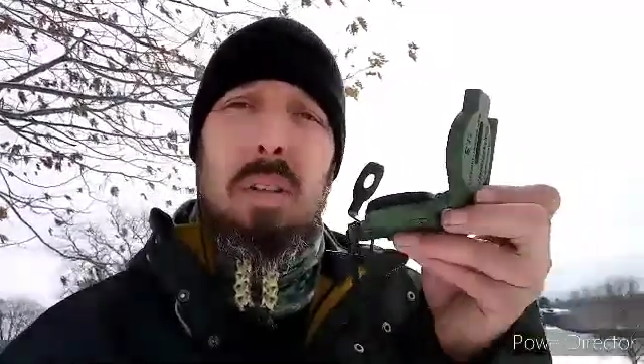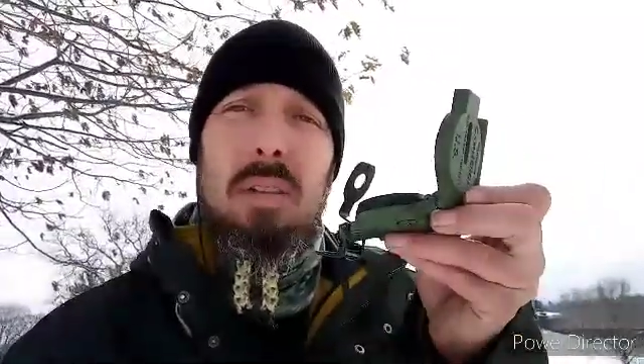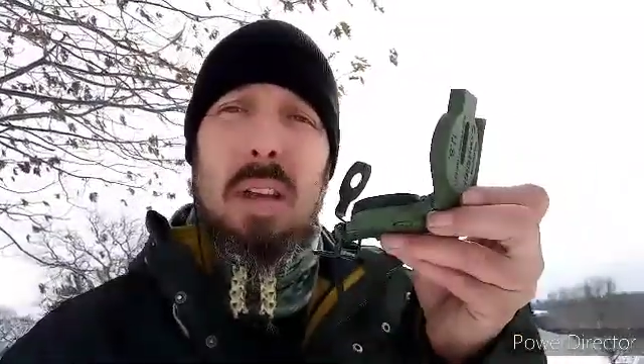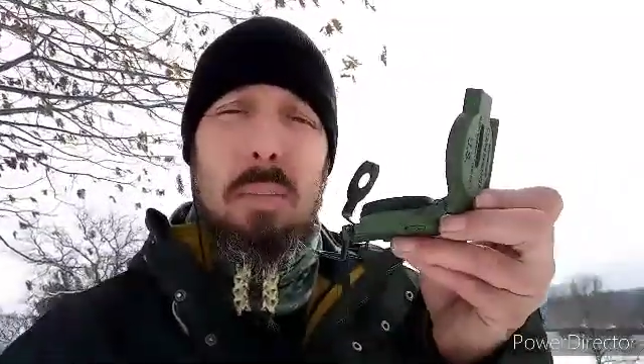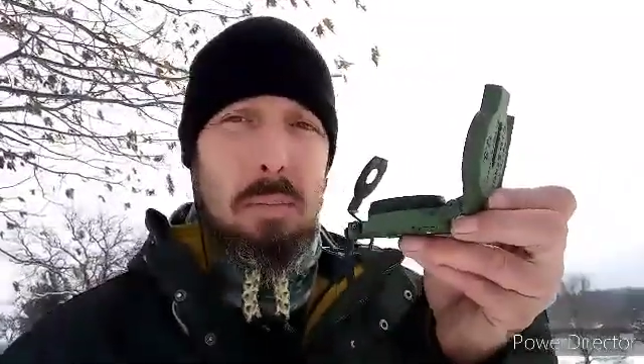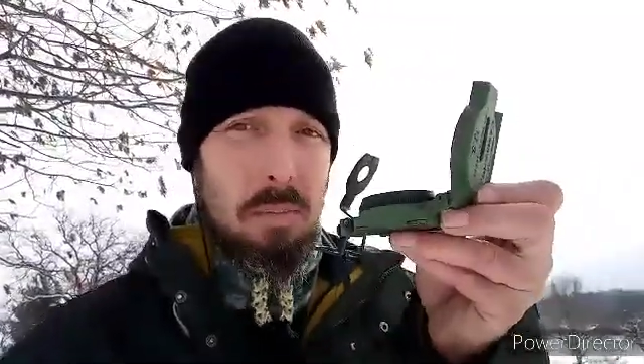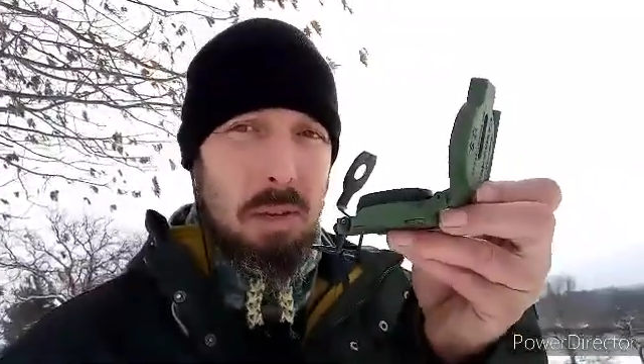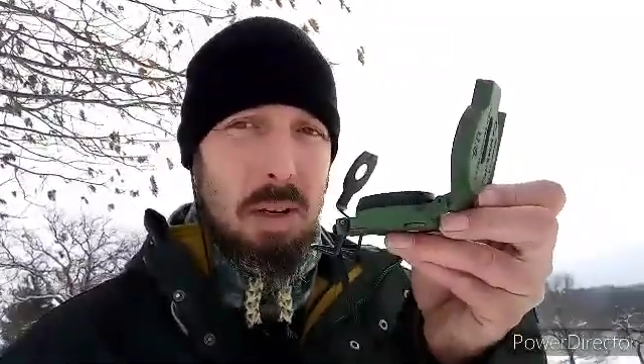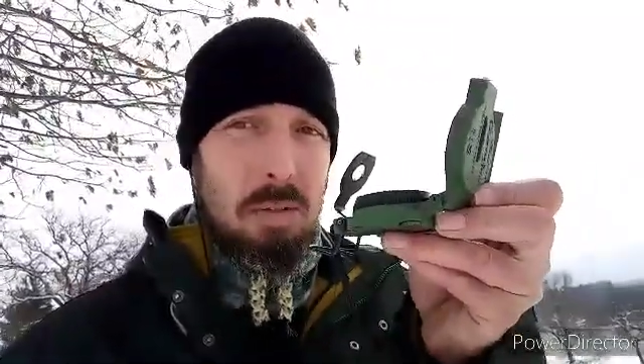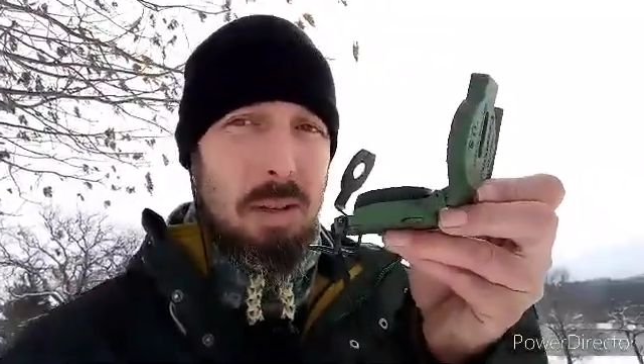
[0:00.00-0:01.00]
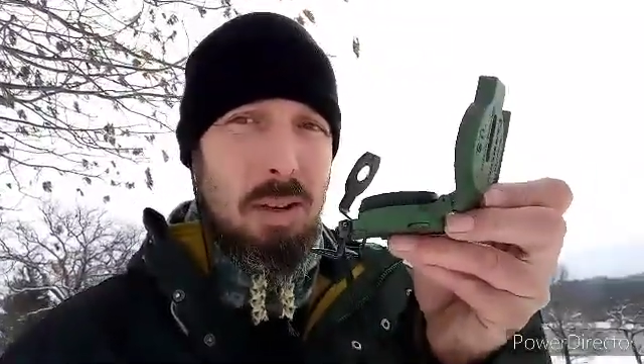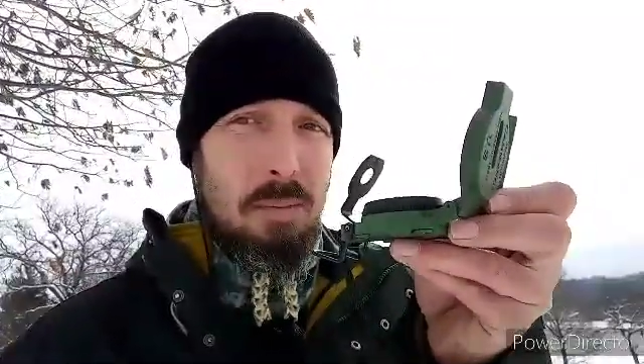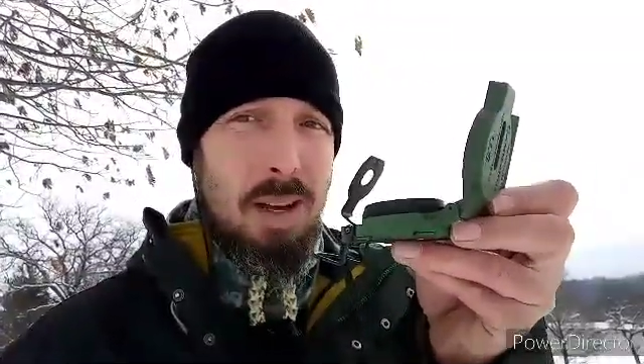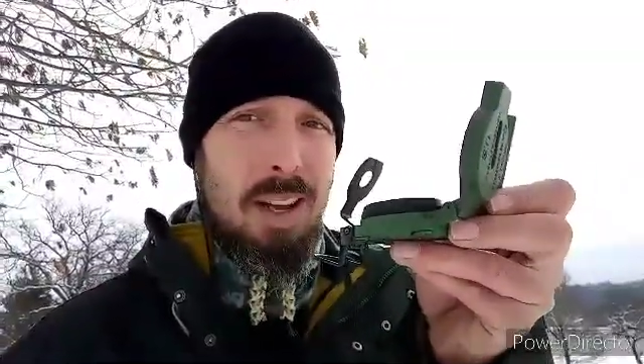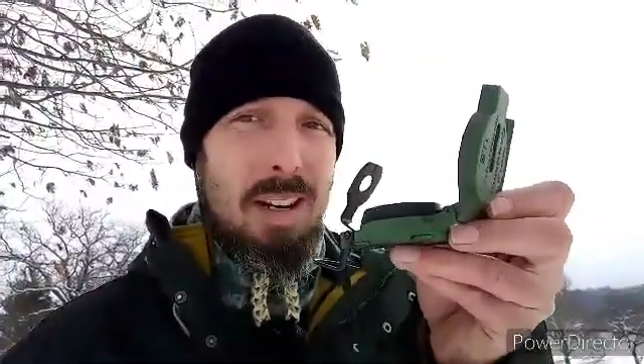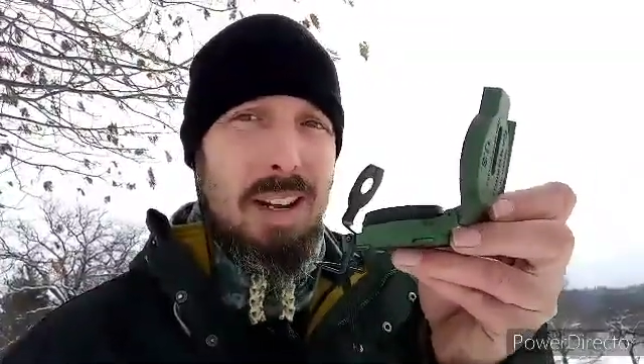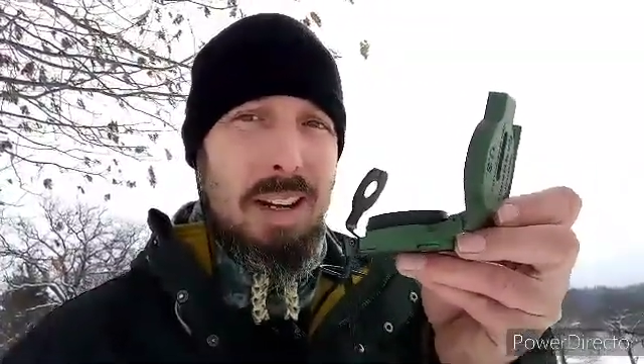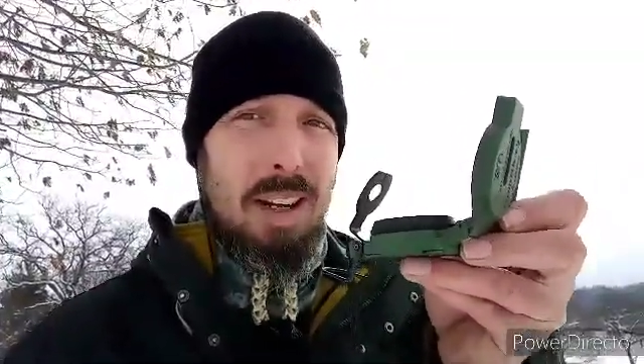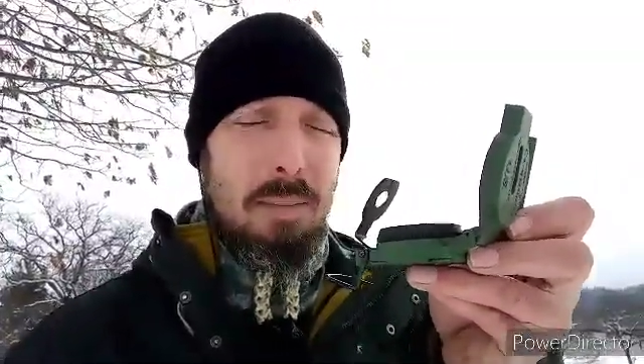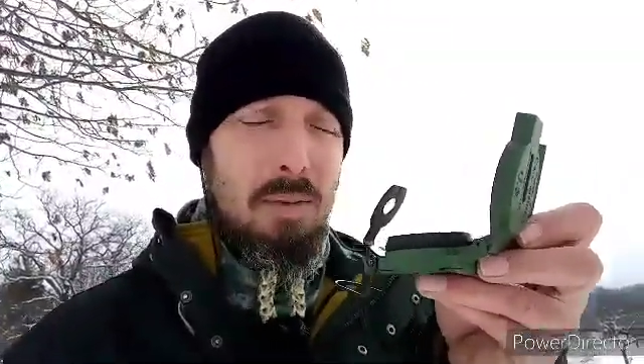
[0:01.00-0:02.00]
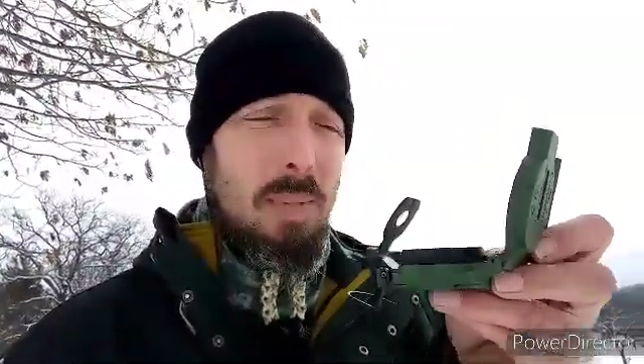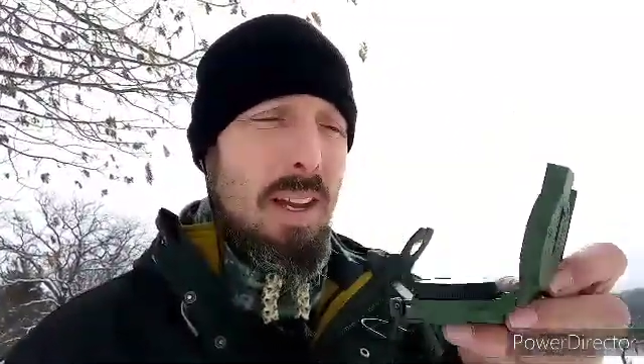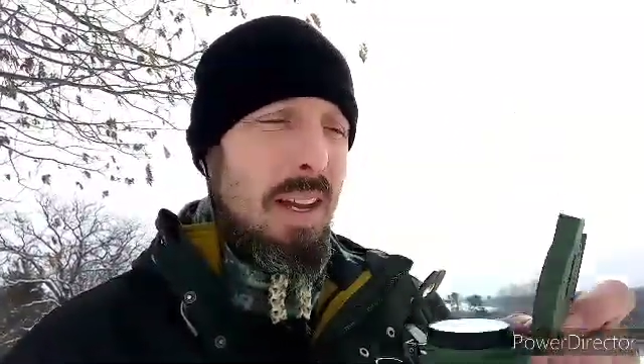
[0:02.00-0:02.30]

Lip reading: is get my handy dandy compass back